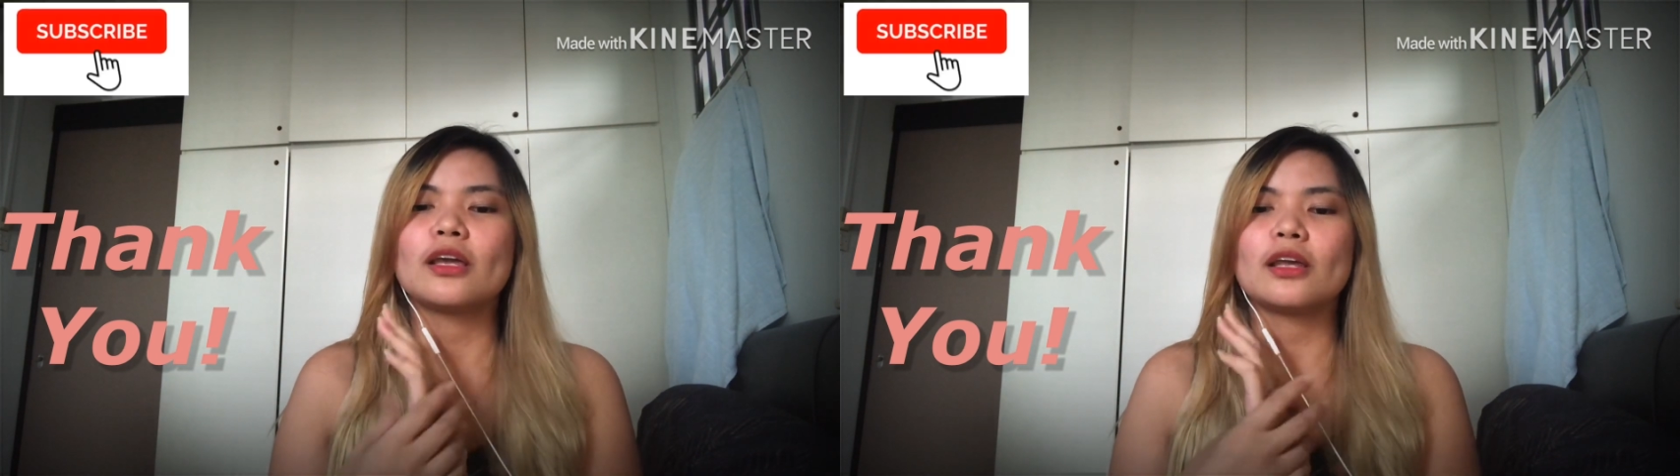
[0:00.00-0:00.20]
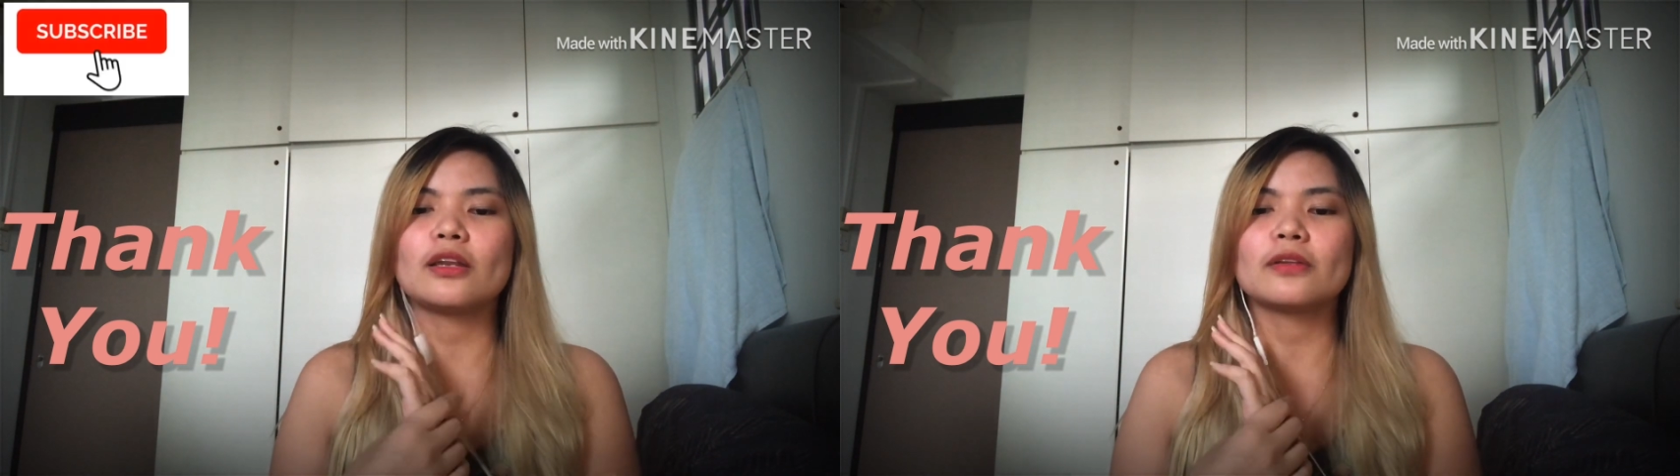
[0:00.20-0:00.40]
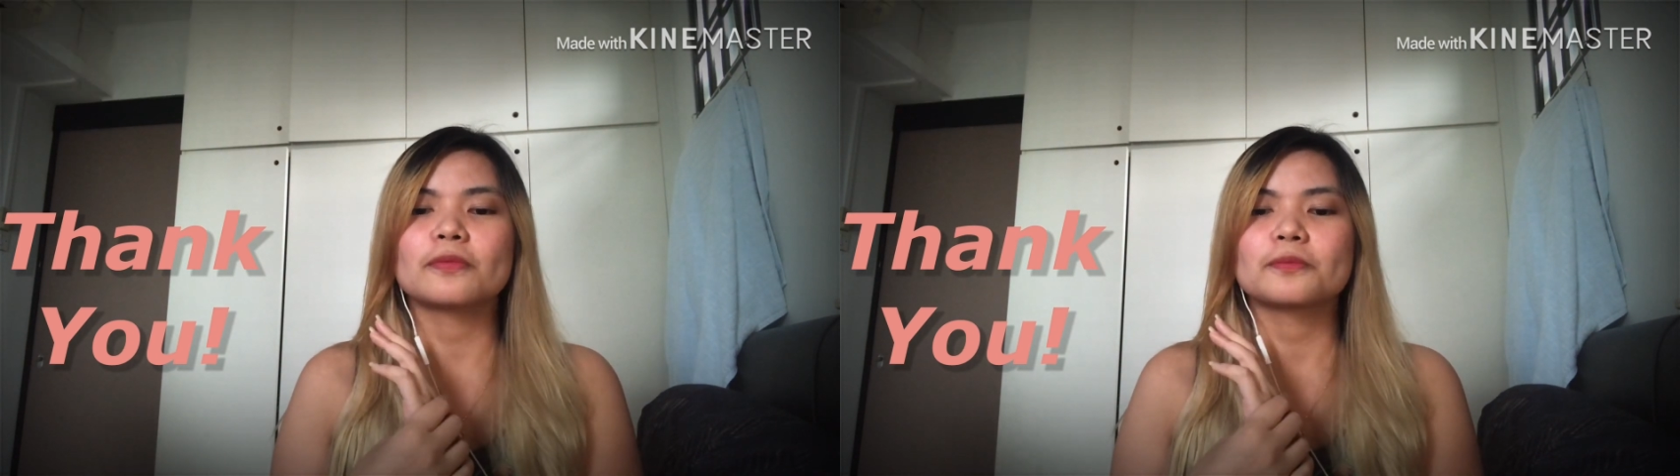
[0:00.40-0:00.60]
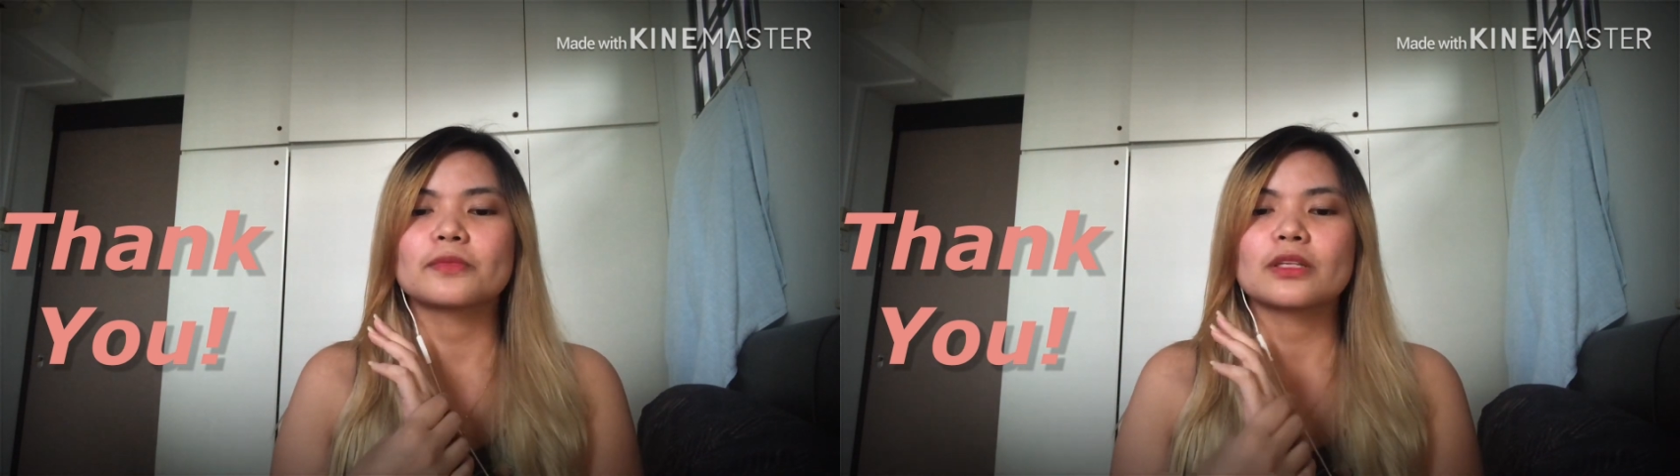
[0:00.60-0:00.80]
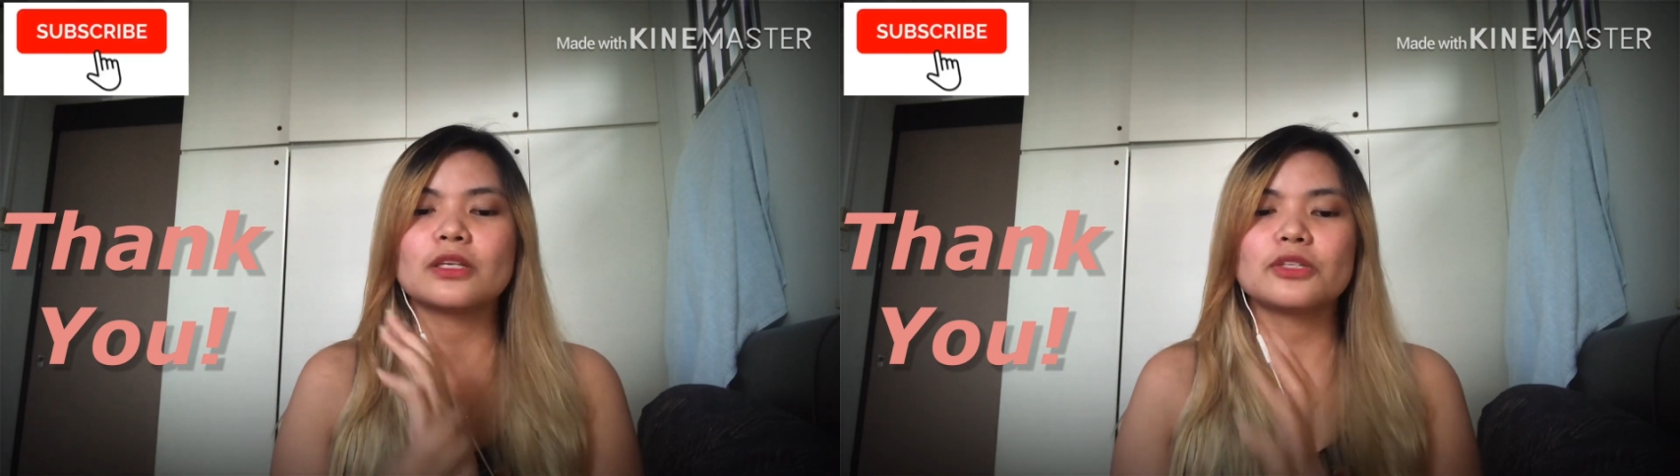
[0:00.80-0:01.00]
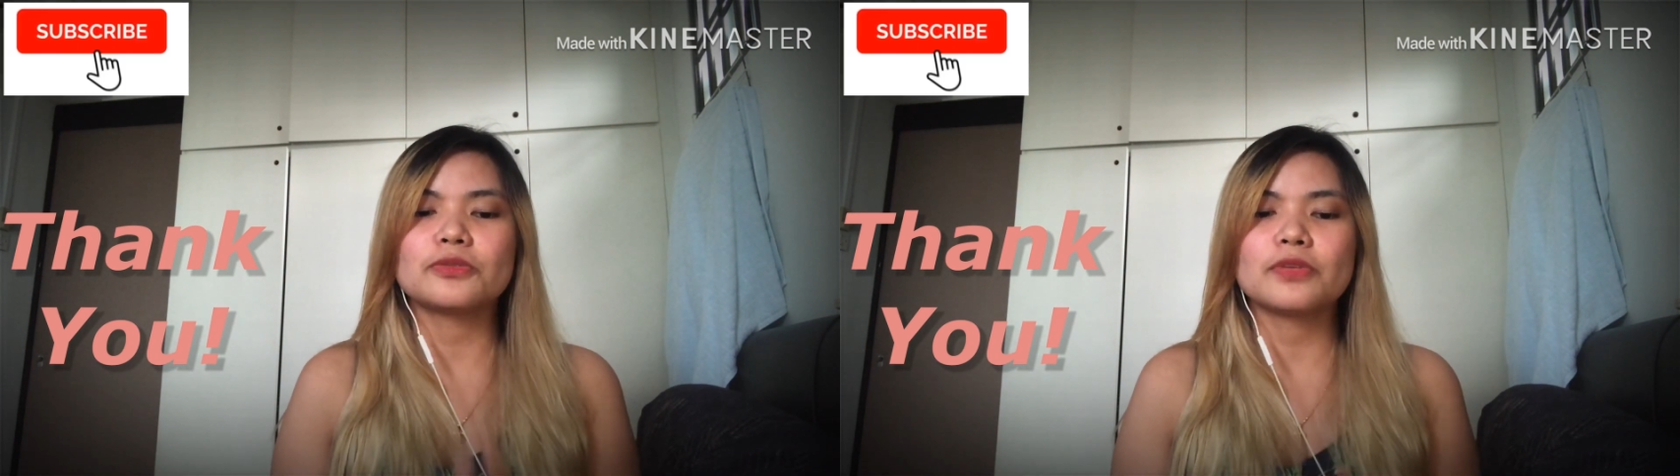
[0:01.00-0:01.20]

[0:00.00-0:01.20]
And he's